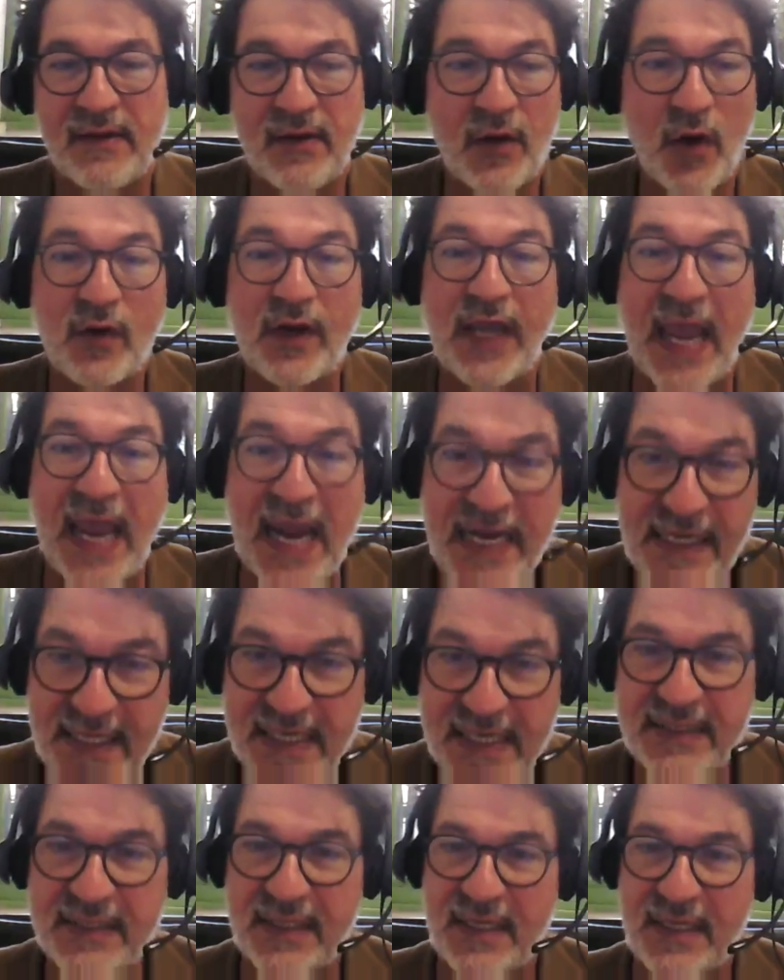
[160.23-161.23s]

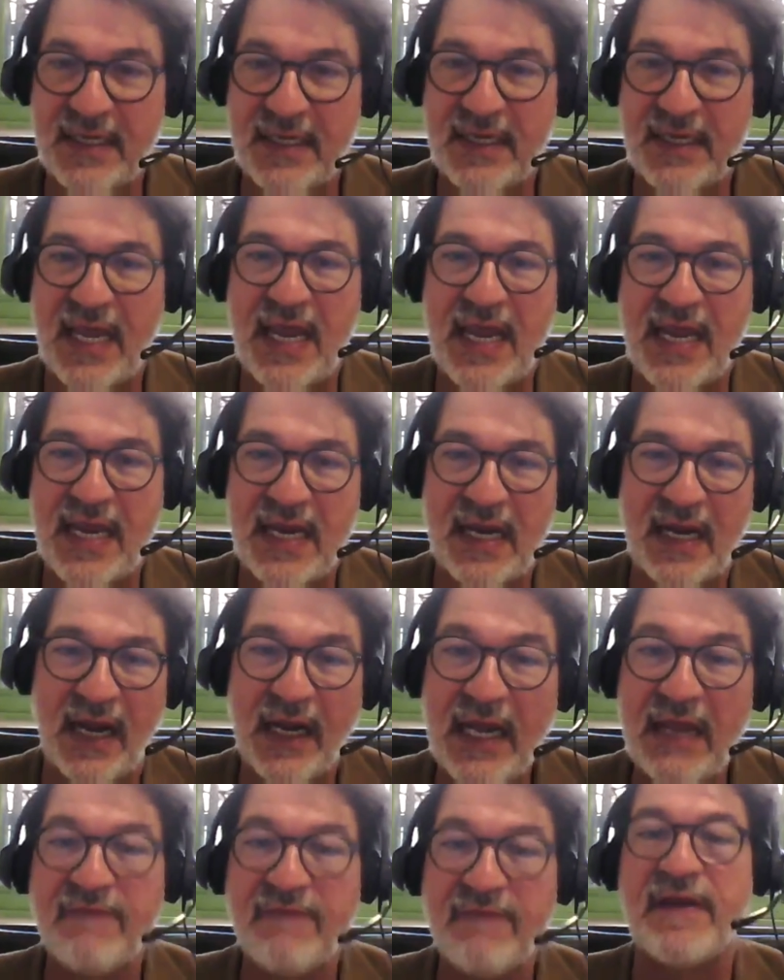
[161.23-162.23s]
located in a
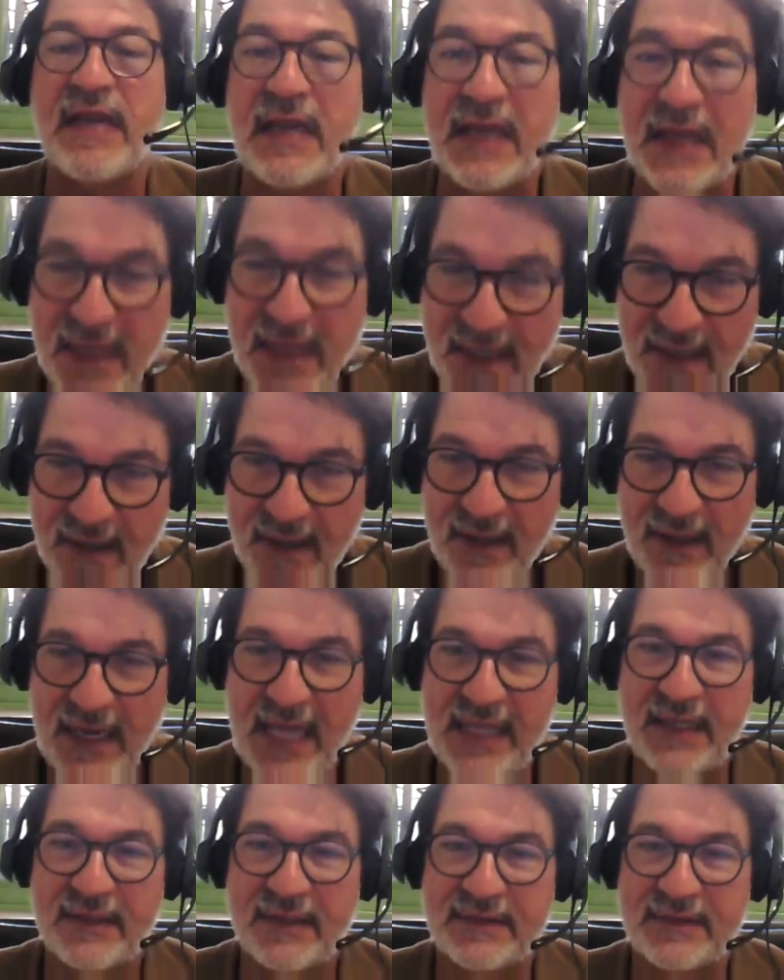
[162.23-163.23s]
living,
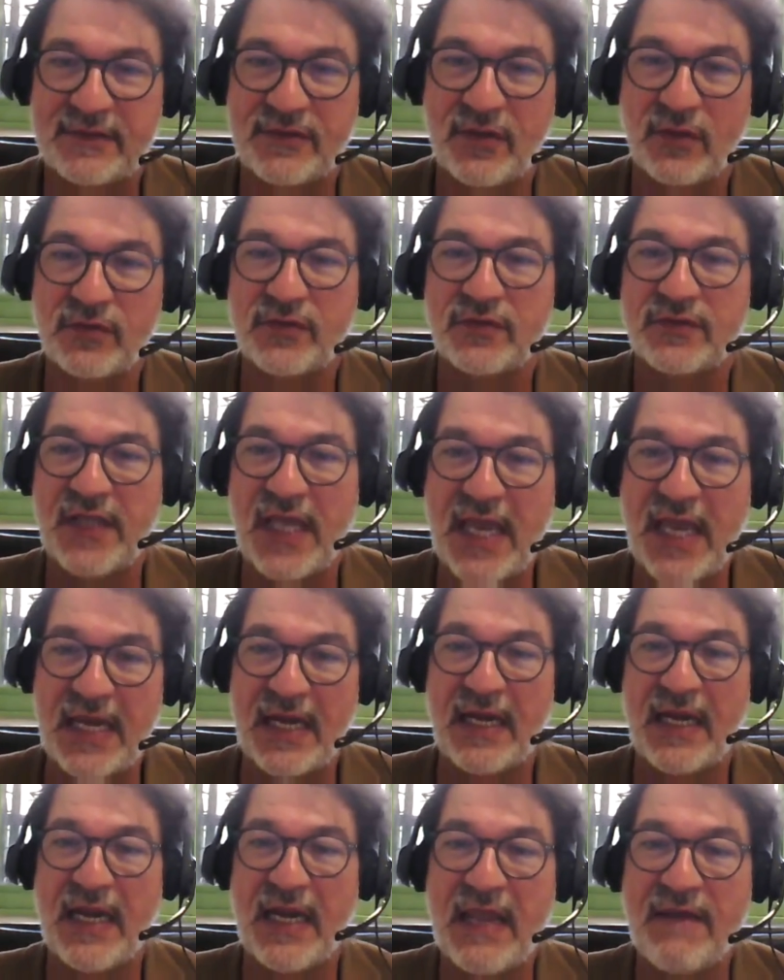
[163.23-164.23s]
so to
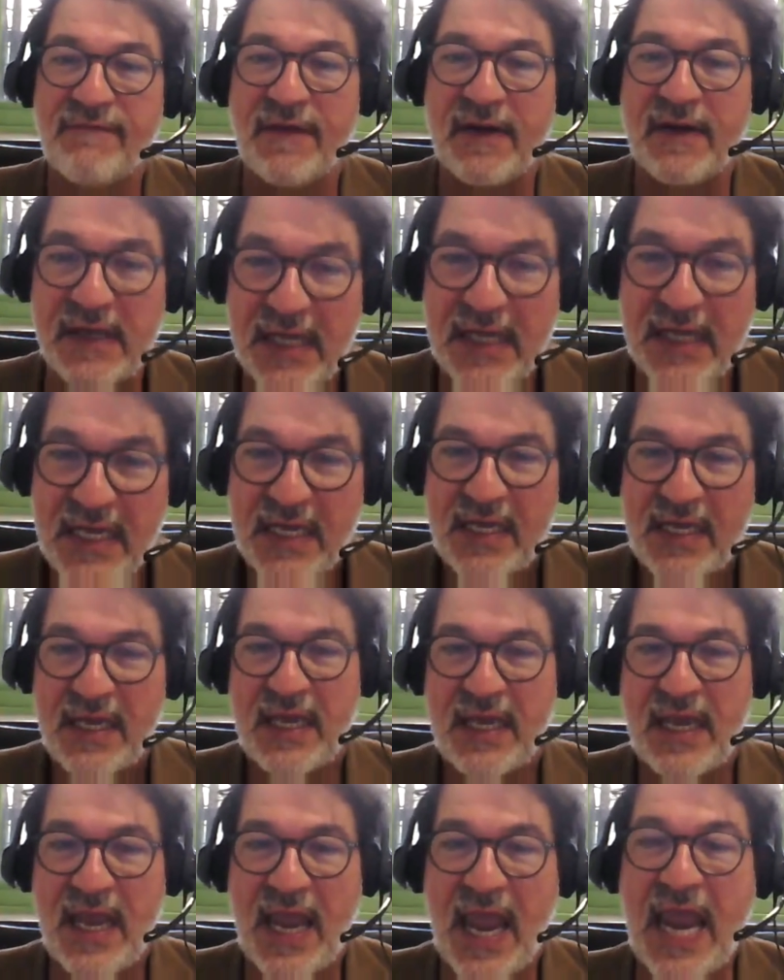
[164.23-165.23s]
say, living
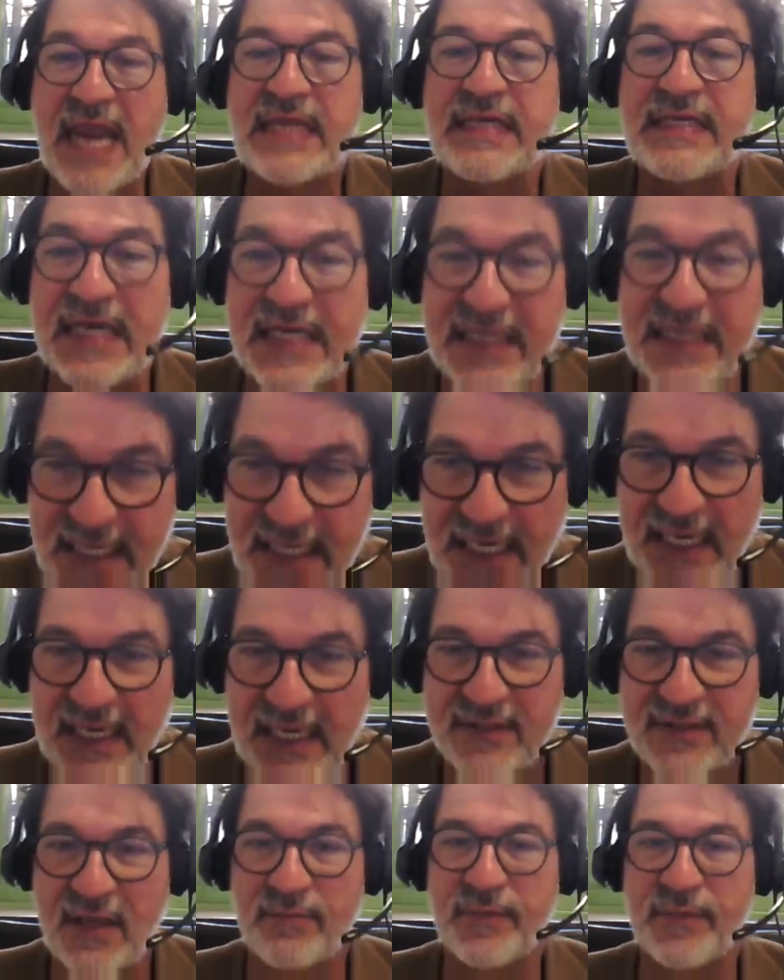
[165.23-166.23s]
entity,
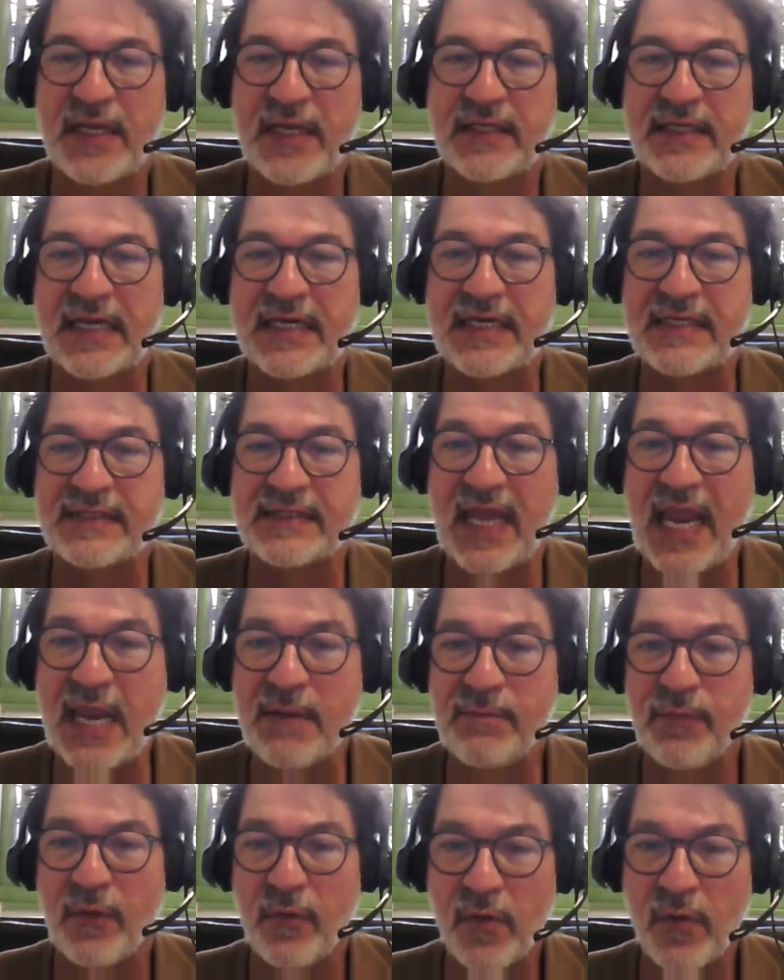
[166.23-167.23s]
something that is
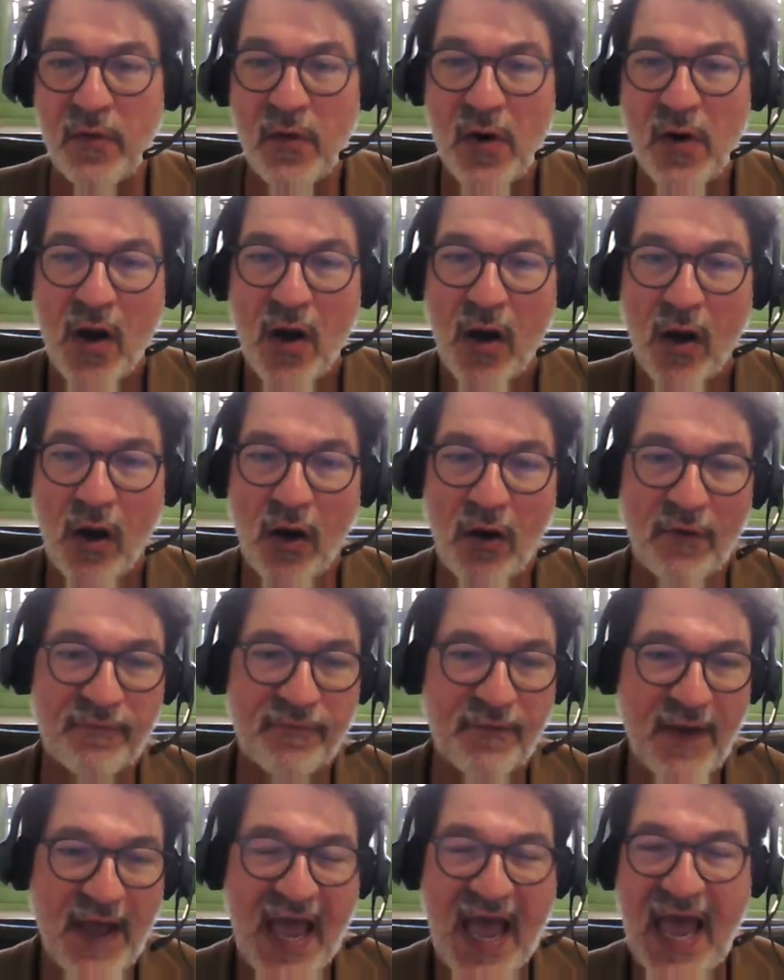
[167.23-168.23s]
able
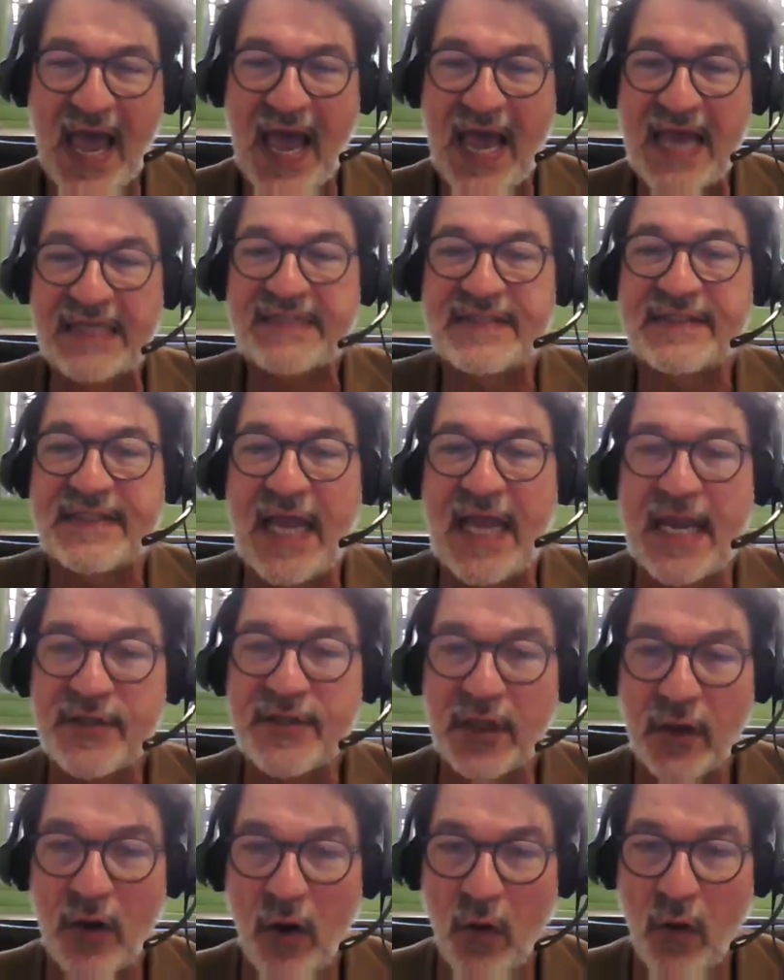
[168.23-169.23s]
of
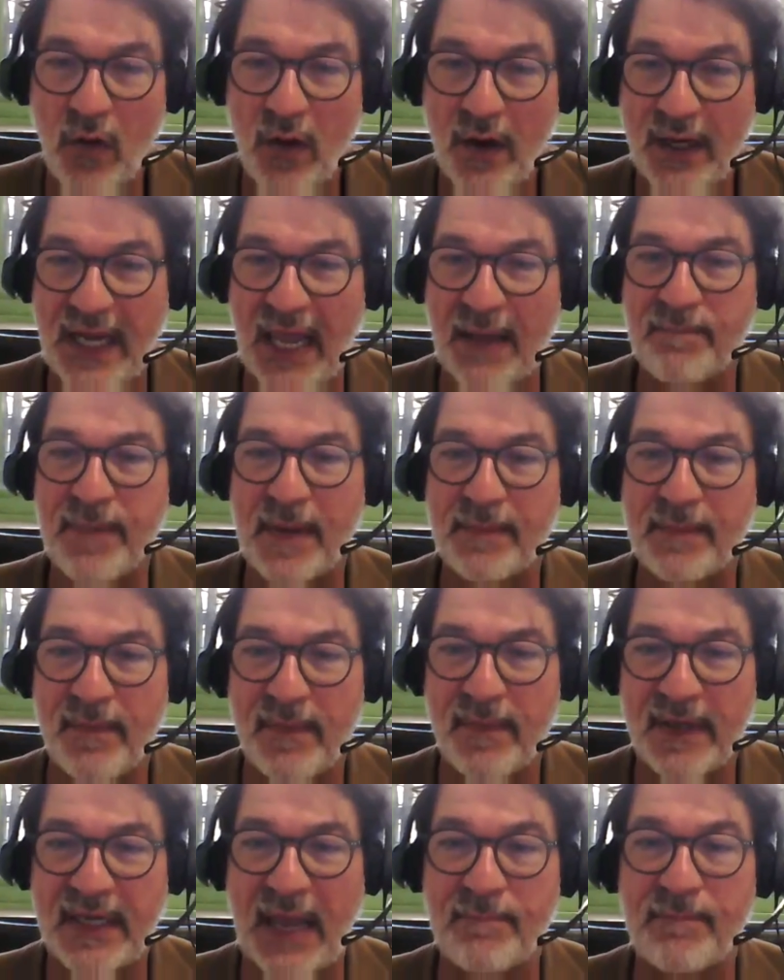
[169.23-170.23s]
aesthetical
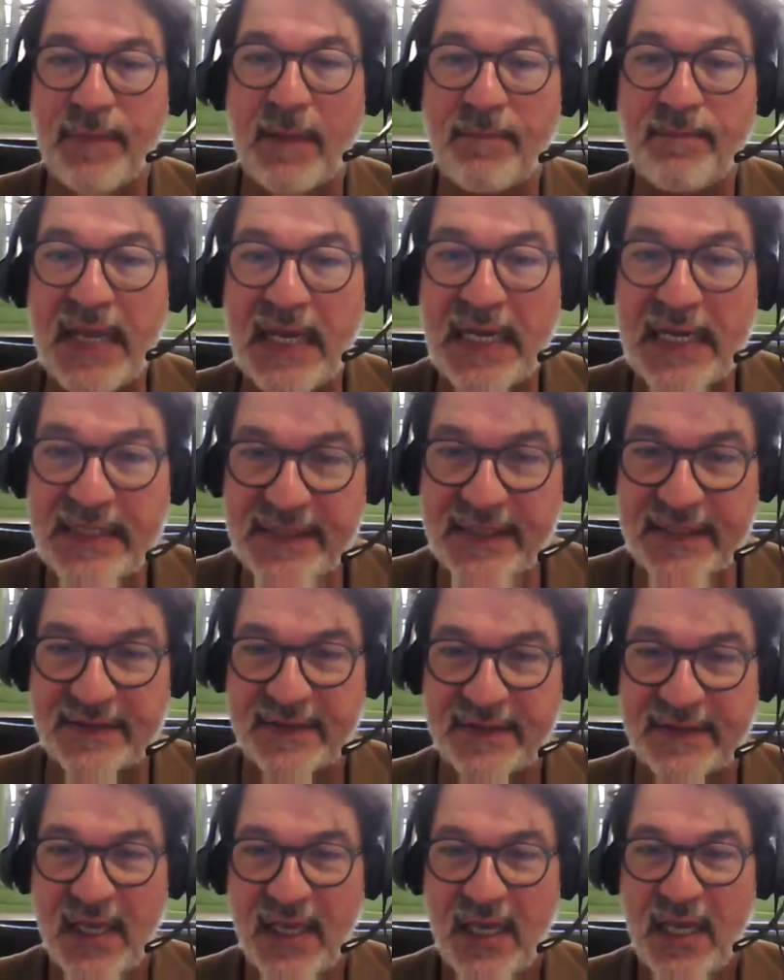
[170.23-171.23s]

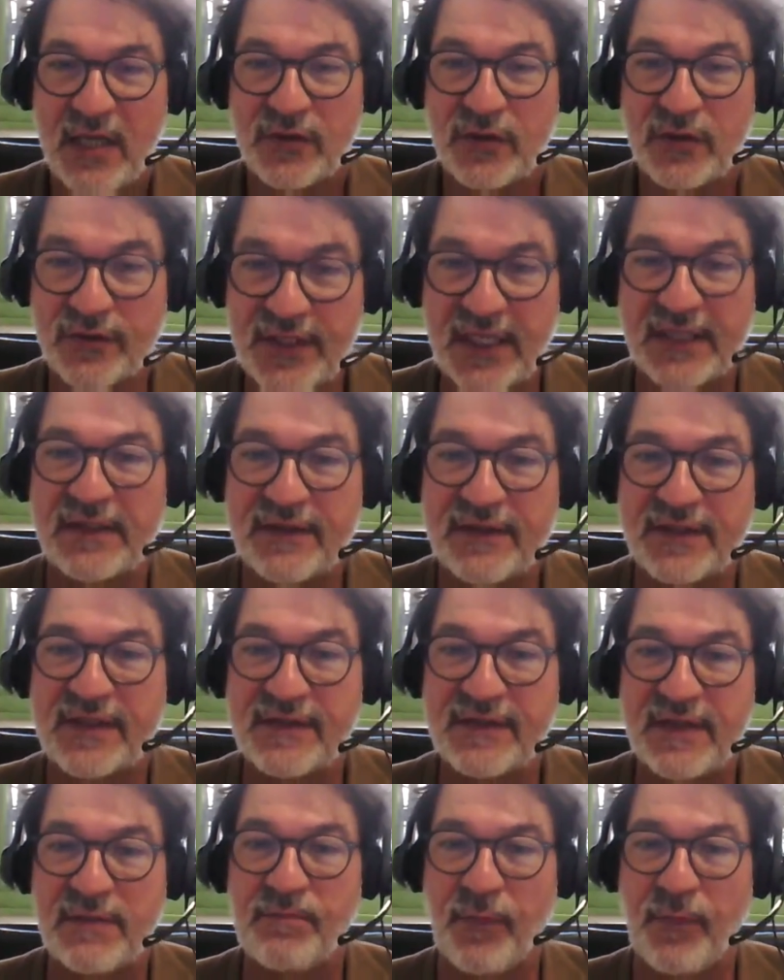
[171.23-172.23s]
capabilities. So this
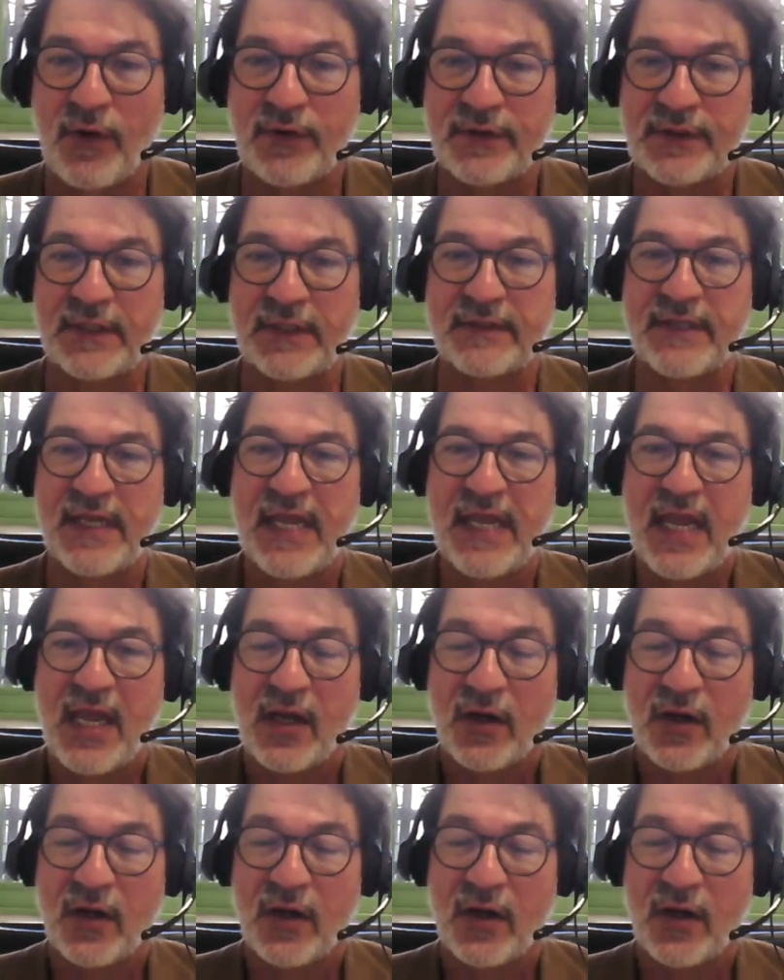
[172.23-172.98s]
is important.